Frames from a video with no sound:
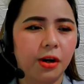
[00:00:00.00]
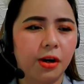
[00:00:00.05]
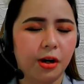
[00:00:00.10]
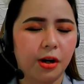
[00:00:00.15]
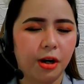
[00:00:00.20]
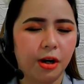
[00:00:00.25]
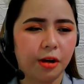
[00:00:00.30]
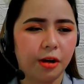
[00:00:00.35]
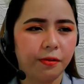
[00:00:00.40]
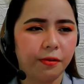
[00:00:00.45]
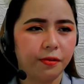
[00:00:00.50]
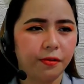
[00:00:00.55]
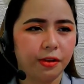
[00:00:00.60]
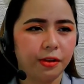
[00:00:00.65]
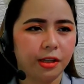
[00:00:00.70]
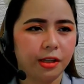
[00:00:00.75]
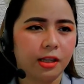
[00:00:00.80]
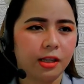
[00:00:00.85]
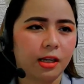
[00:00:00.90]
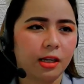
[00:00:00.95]
of
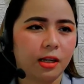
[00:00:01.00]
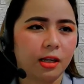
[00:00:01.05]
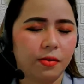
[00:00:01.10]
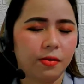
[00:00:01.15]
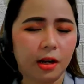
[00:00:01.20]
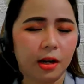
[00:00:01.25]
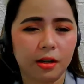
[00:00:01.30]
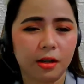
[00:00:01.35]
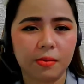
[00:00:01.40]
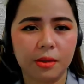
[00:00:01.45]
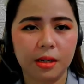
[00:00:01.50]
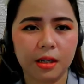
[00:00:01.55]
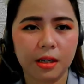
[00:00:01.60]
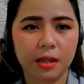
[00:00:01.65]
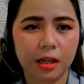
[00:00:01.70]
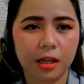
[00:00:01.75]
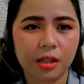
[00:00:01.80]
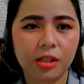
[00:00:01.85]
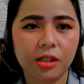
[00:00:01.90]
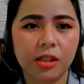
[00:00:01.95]
the
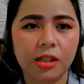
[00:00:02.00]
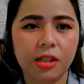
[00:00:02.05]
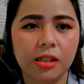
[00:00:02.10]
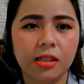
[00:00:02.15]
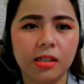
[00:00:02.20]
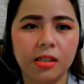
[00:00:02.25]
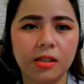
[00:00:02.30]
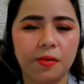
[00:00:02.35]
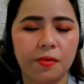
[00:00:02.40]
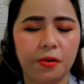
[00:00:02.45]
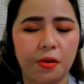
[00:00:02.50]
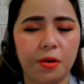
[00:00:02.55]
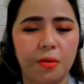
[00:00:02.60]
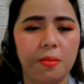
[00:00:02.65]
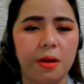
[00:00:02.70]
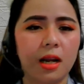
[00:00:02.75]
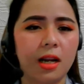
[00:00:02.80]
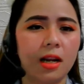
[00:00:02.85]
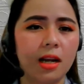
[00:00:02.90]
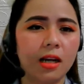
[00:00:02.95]
recommendations for
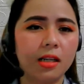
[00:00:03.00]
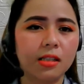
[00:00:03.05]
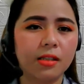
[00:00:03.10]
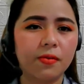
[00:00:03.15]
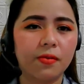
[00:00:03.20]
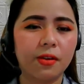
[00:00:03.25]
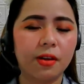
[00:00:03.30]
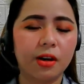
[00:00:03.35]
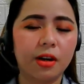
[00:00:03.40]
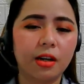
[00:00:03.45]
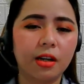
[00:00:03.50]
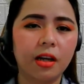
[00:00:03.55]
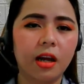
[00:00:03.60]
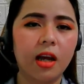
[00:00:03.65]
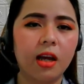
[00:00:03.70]
my next vlog.